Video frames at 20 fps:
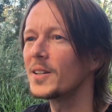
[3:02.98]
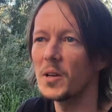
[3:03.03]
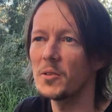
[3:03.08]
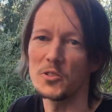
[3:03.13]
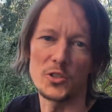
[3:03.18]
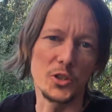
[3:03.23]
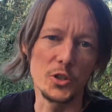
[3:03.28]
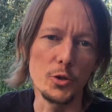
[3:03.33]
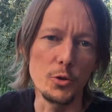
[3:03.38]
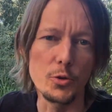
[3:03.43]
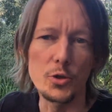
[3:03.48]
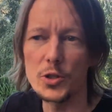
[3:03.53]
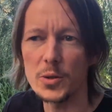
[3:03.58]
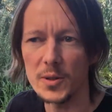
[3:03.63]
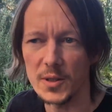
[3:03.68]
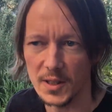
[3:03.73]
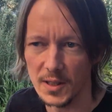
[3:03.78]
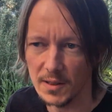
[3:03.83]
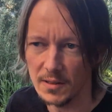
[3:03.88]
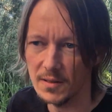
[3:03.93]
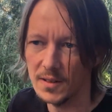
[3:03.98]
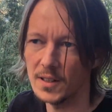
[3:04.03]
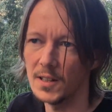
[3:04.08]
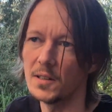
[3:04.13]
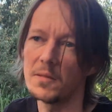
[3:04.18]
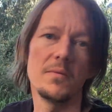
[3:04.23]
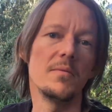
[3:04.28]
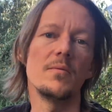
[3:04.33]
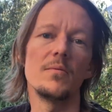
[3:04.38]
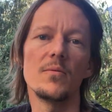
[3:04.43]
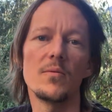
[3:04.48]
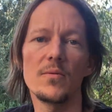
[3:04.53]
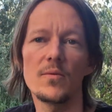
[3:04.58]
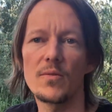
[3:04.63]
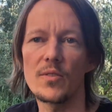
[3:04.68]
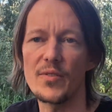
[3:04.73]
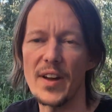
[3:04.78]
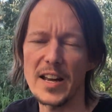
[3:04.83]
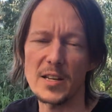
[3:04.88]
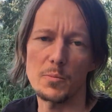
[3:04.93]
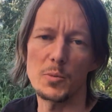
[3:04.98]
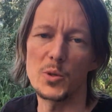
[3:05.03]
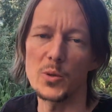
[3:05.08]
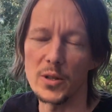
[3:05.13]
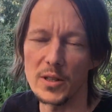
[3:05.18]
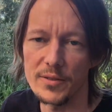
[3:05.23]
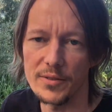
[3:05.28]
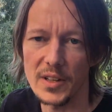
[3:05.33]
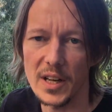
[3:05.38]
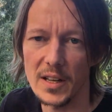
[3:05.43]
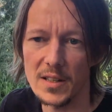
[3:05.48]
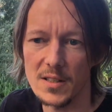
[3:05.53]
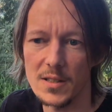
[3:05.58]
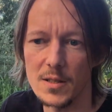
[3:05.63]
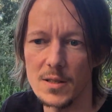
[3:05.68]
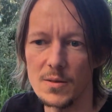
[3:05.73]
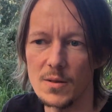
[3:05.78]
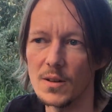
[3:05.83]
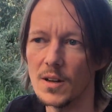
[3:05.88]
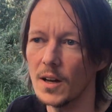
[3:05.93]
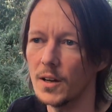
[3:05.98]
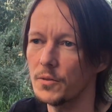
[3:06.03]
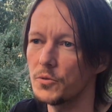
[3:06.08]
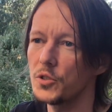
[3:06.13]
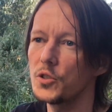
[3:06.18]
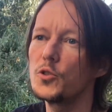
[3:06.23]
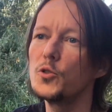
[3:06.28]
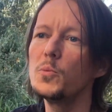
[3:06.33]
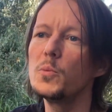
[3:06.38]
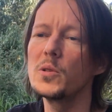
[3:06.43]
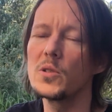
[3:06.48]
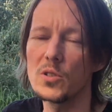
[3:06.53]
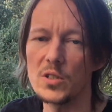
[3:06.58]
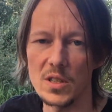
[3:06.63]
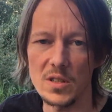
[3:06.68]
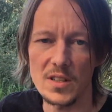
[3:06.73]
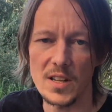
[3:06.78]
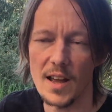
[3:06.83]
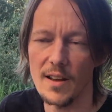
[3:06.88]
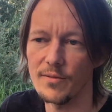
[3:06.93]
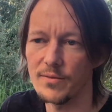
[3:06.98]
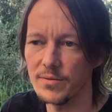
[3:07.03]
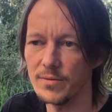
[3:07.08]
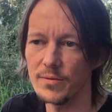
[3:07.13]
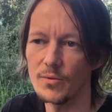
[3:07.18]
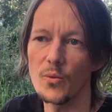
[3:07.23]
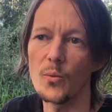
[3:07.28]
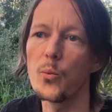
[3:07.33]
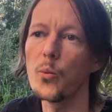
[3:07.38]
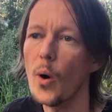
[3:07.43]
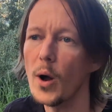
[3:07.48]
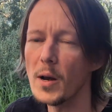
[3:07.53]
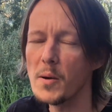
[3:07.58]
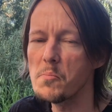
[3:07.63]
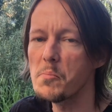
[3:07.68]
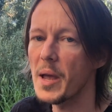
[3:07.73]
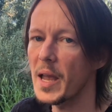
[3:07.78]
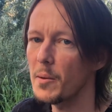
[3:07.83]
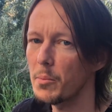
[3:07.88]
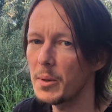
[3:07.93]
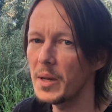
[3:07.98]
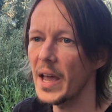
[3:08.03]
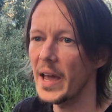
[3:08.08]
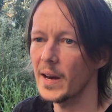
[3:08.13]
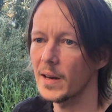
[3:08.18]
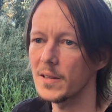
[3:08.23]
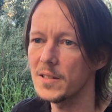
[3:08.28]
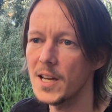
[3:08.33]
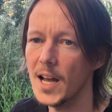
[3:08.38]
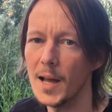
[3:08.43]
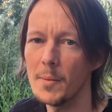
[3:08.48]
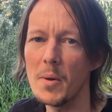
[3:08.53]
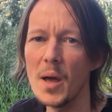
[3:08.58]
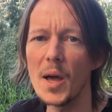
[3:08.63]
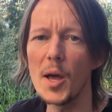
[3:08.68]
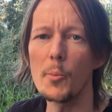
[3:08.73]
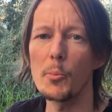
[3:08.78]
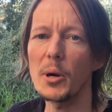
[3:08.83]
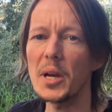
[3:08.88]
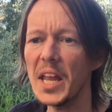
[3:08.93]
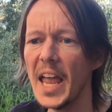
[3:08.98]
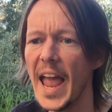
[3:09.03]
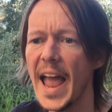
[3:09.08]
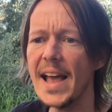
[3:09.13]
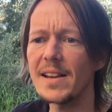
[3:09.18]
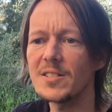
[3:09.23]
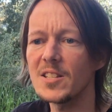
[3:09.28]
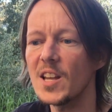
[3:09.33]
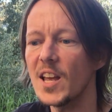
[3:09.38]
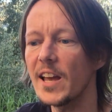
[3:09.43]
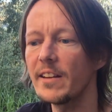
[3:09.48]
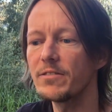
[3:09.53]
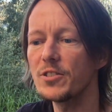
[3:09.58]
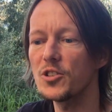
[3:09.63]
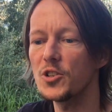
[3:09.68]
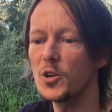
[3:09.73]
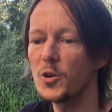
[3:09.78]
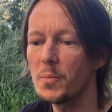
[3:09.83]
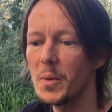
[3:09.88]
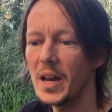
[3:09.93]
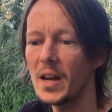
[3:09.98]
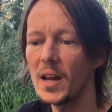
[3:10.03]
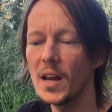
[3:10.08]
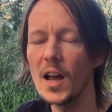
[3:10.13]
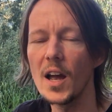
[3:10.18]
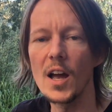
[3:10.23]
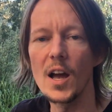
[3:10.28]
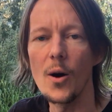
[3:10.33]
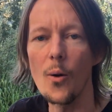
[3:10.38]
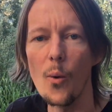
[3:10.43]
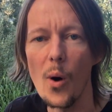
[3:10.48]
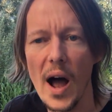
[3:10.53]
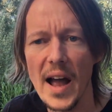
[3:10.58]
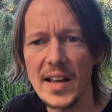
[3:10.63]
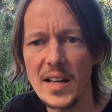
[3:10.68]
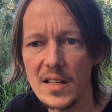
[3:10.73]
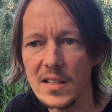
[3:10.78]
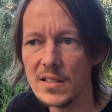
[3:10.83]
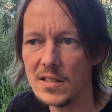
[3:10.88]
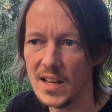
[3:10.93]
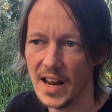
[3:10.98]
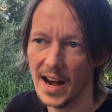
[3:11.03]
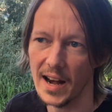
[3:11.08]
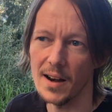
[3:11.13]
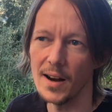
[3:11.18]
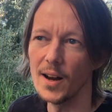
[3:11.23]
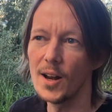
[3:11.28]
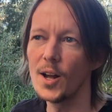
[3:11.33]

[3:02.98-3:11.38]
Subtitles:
and usually in the vast majority of cases, humans just have one baby at a time. But cats have so many. Why is that?